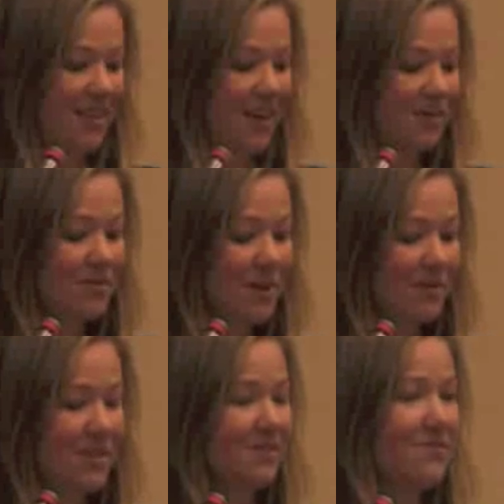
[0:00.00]
That was my
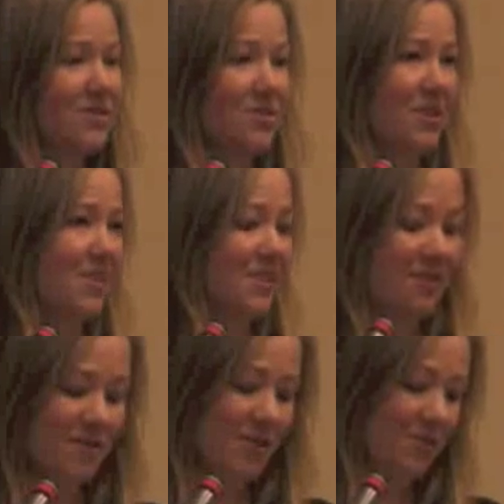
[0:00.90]
reason for doing this in
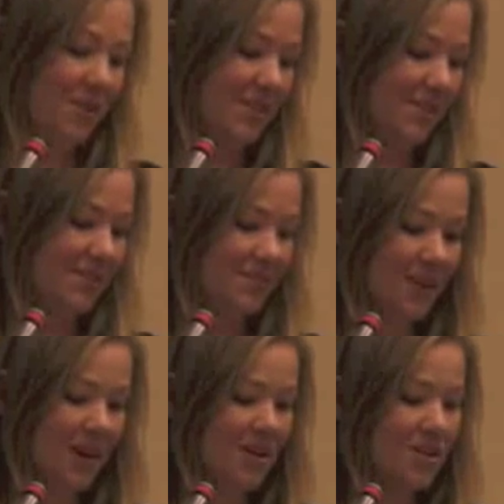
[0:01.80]
the first place.
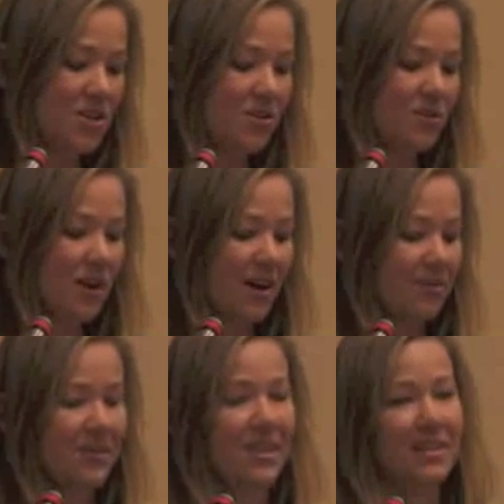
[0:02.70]
I knew I
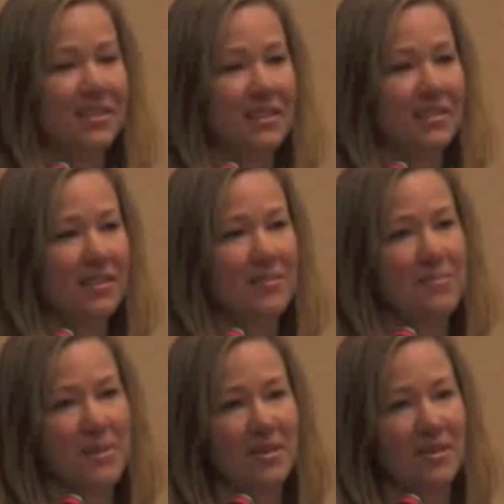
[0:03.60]
was destined to
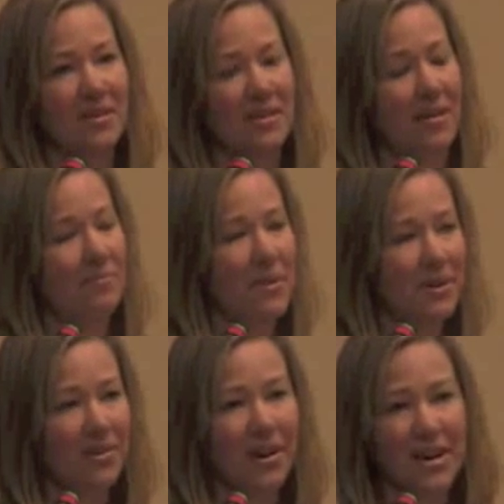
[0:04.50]
be that
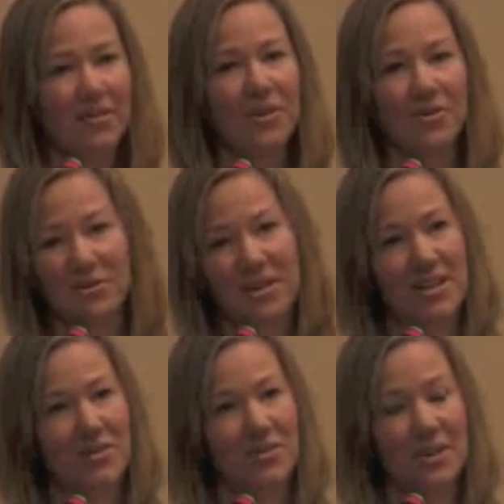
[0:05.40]
bitter, angry old
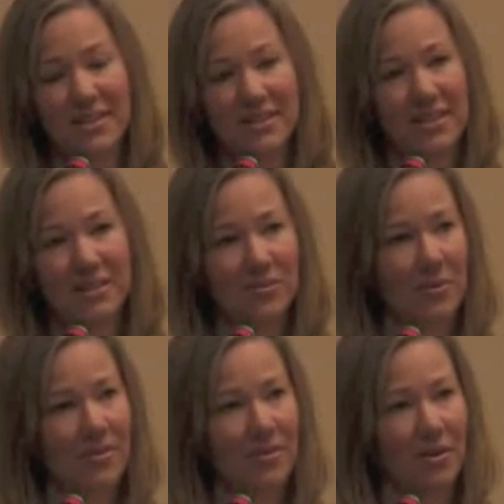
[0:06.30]
lady who hits kids
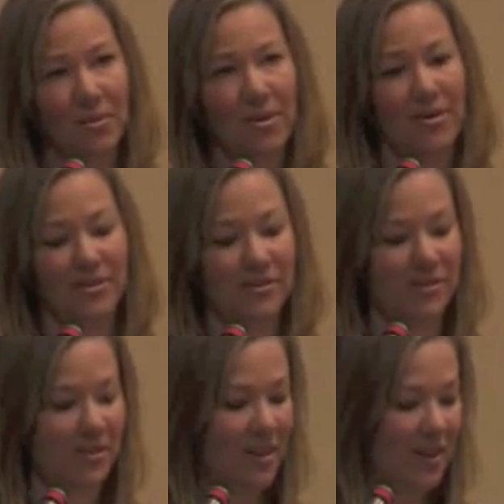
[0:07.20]
with her
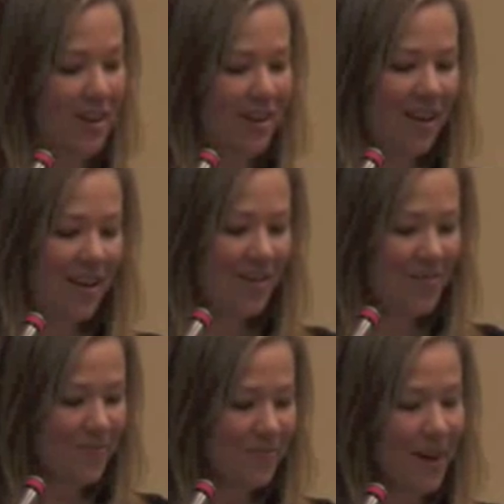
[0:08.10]
purse.
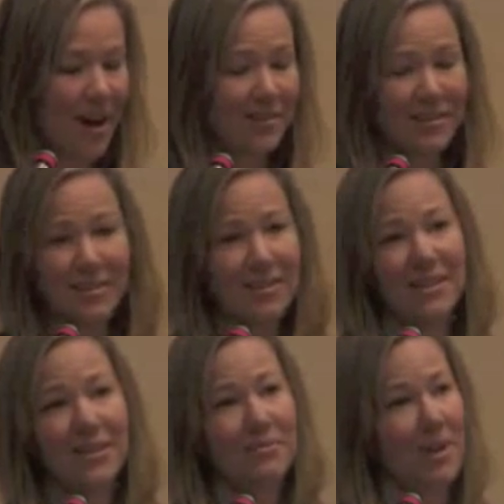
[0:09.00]
I'll still
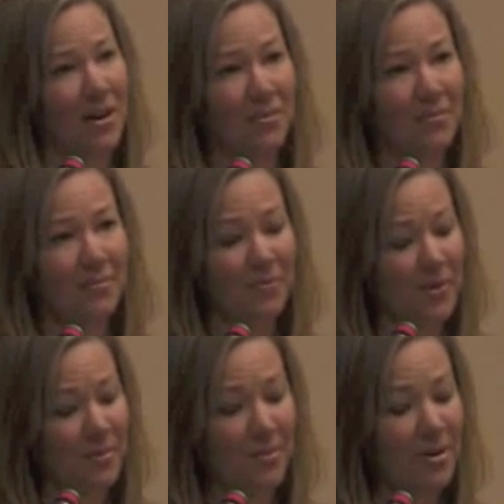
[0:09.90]
hit them now
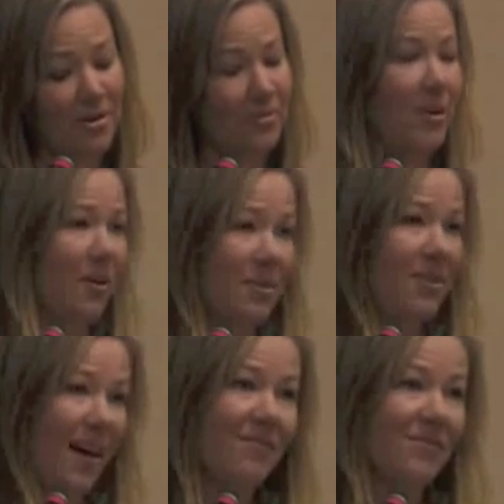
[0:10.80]
with my purse, but I'll be
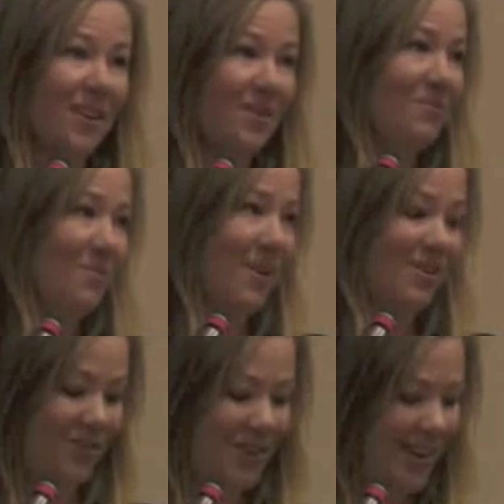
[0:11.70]
laughing
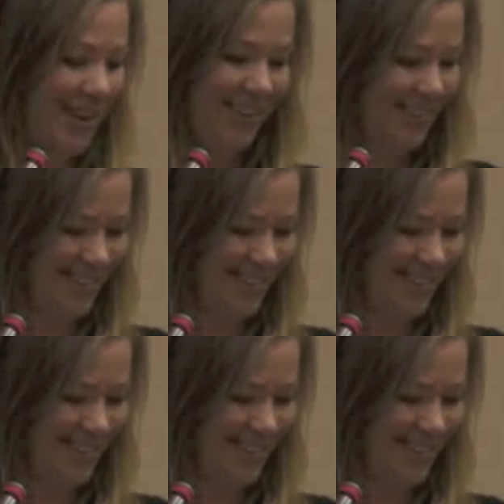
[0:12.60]
while doing it.